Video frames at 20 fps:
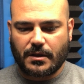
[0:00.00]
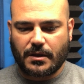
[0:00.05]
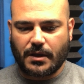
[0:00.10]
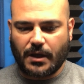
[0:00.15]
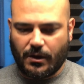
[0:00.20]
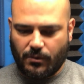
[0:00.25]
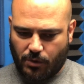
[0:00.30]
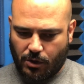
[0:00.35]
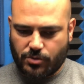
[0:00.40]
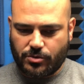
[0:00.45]

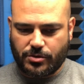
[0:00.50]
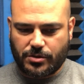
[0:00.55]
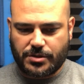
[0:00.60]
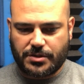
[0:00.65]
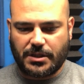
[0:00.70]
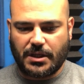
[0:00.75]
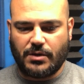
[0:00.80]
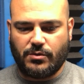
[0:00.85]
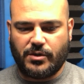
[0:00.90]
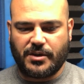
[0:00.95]
"I want you to
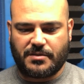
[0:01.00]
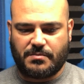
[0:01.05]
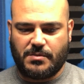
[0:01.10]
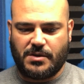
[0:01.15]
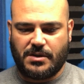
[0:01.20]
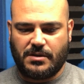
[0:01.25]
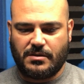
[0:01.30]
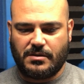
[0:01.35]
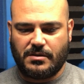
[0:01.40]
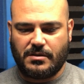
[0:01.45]
stay with
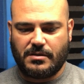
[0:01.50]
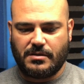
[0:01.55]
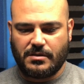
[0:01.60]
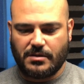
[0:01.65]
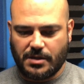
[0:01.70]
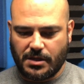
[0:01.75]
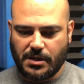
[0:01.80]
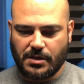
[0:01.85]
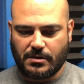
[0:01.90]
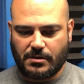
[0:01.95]
me,
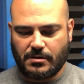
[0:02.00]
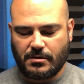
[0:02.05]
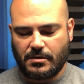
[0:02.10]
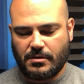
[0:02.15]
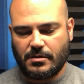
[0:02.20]
here."